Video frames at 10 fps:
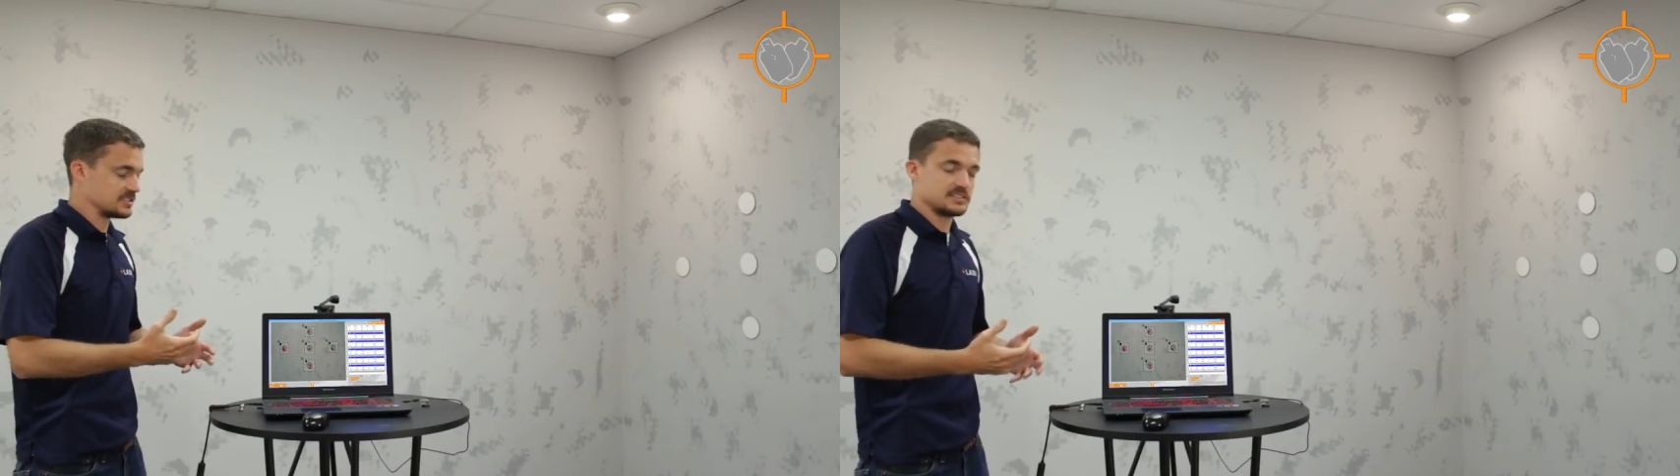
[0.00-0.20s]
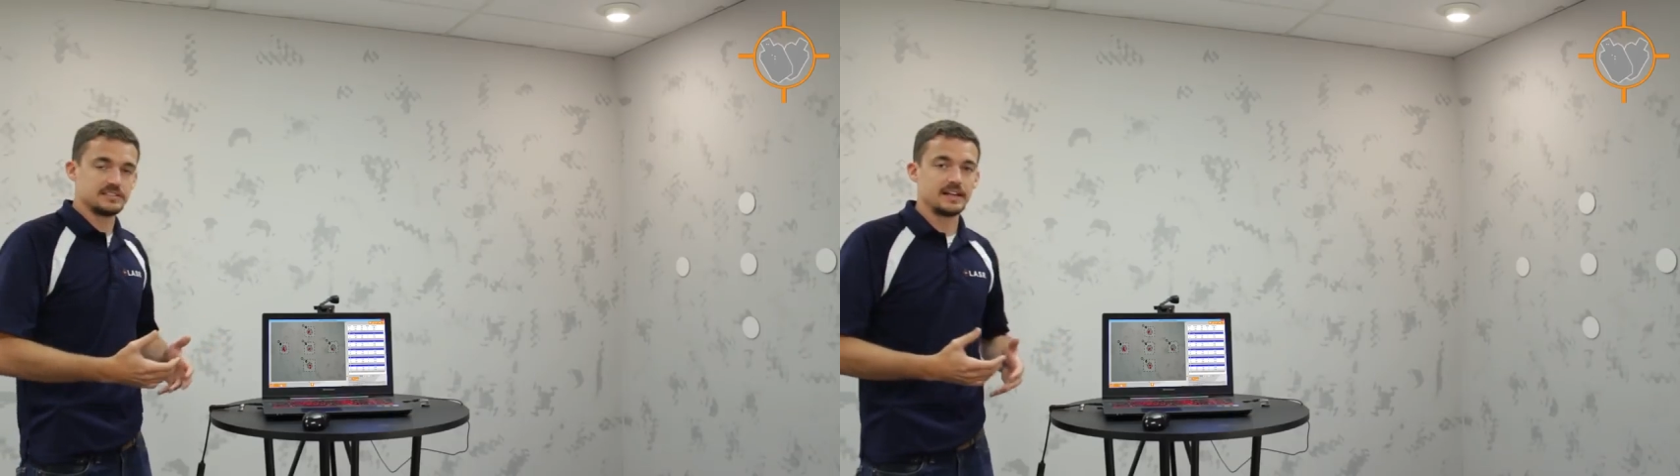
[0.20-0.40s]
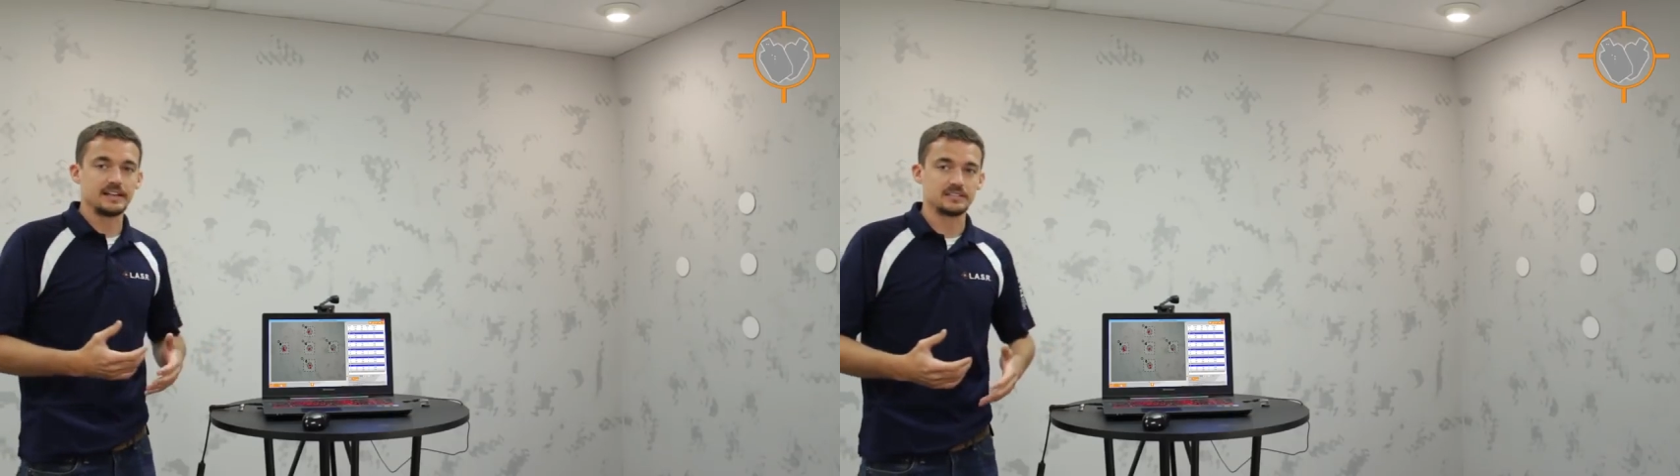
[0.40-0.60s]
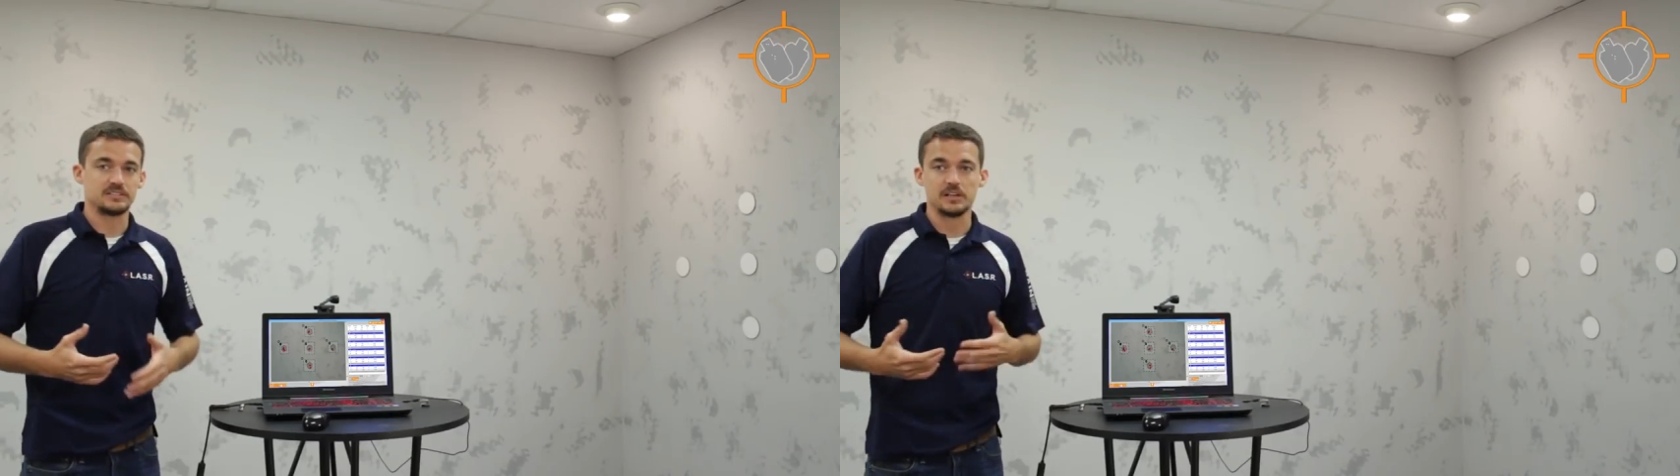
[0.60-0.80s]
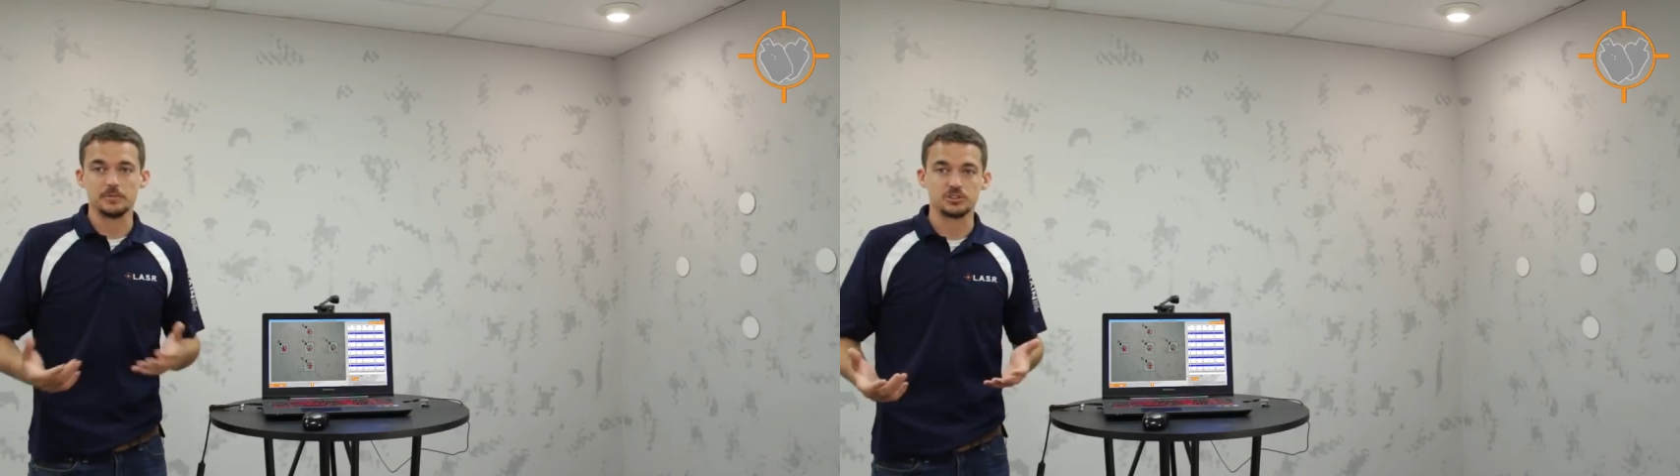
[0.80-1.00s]
it today as a
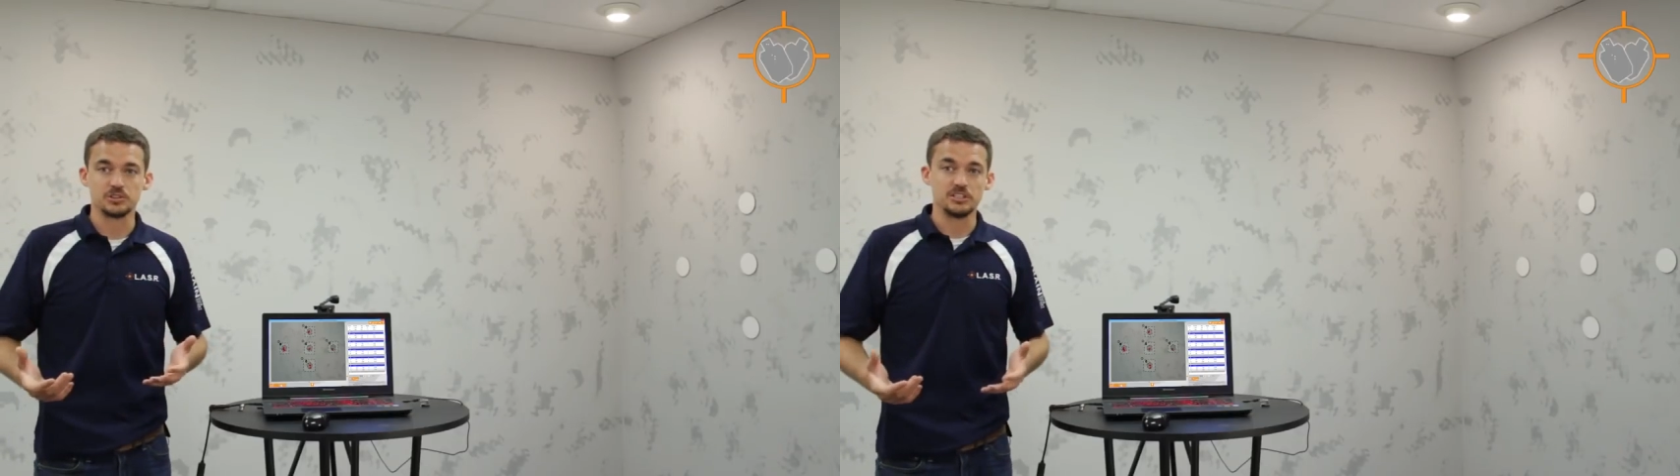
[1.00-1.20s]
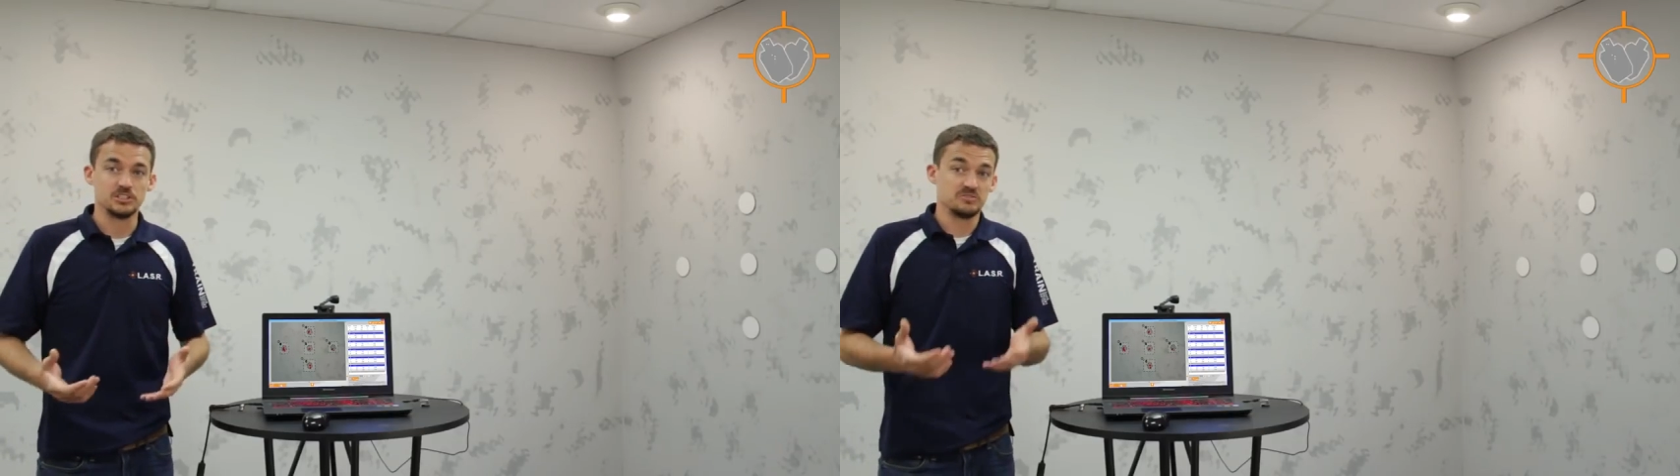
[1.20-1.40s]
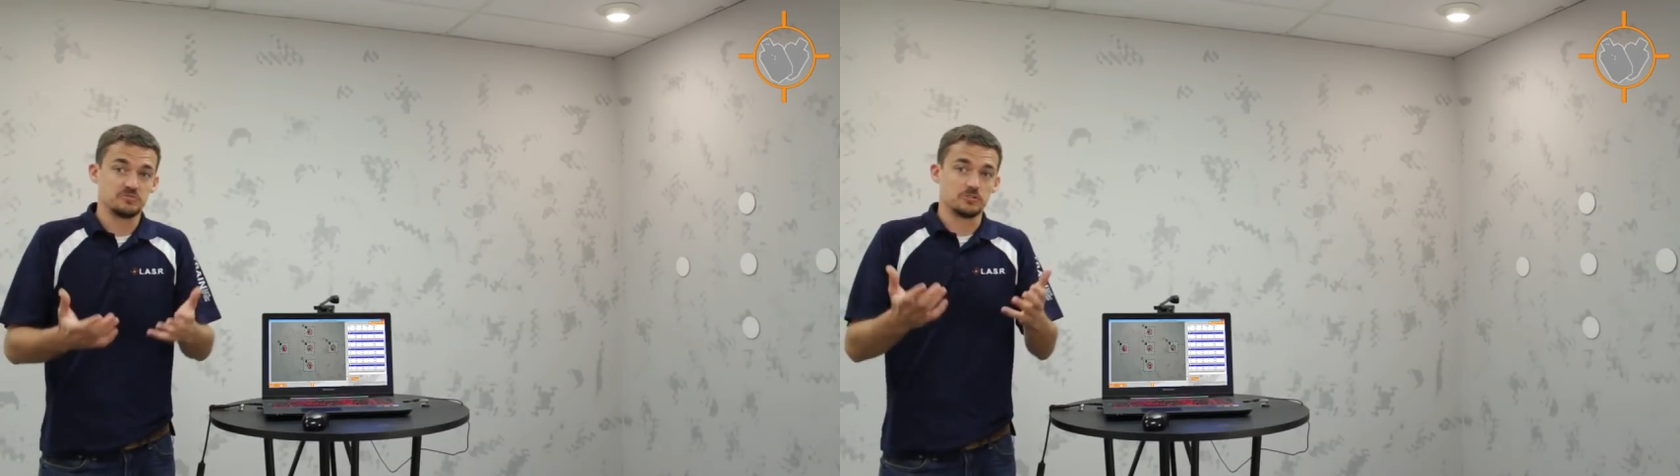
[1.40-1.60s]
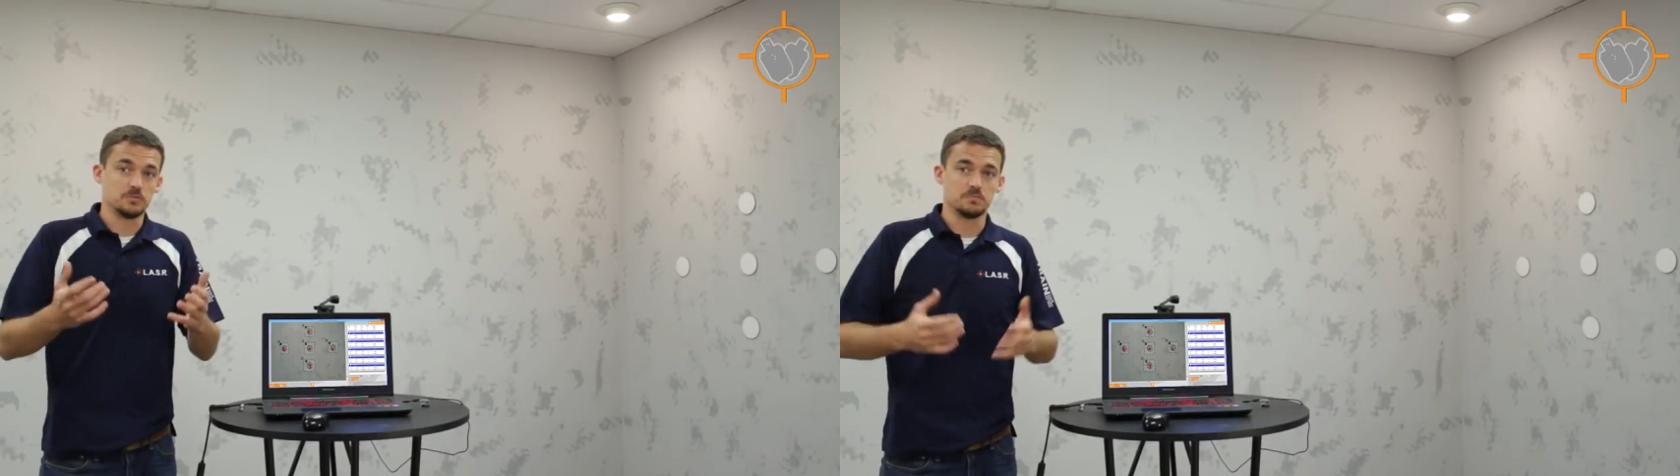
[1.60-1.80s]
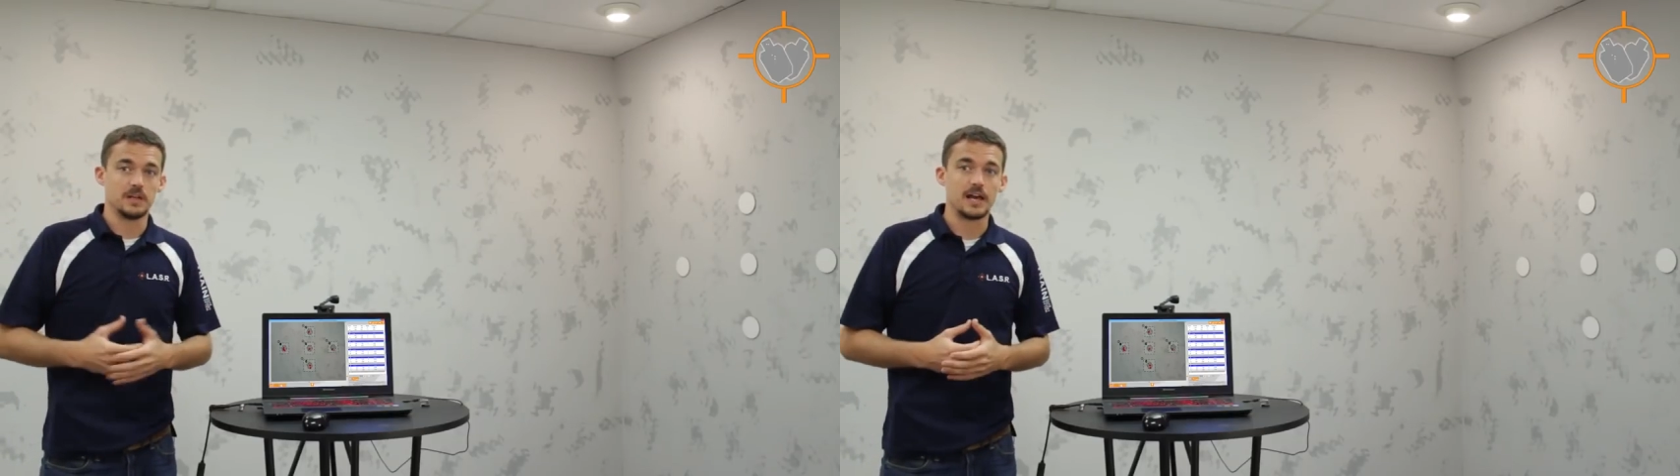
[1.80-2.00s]
demonstration for